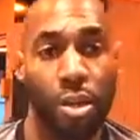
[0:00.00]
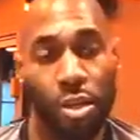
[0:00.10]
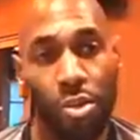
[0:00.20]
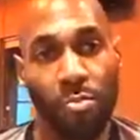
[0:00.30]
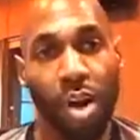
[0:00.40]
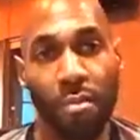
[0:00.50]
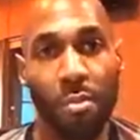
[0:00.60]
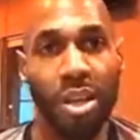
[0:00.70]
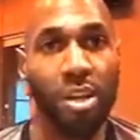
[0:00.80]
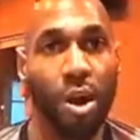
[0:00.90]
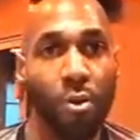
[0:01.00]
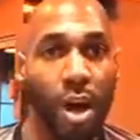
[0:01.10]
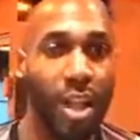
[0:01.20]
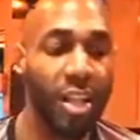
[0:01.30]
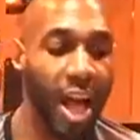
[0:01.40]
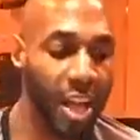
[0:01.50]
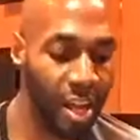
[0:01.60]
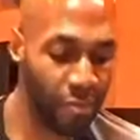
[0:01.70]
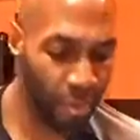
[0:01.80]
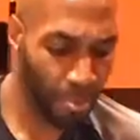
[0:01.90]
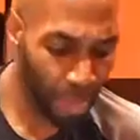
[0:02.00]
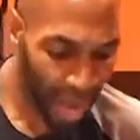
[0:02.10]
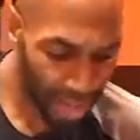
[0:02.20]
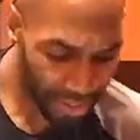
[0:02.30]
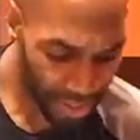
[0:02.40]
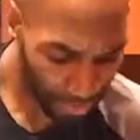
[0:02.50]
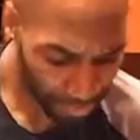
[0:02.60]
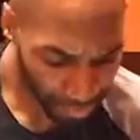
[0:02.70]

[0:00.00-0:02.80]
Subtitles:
you probably know a lot of them. Balance,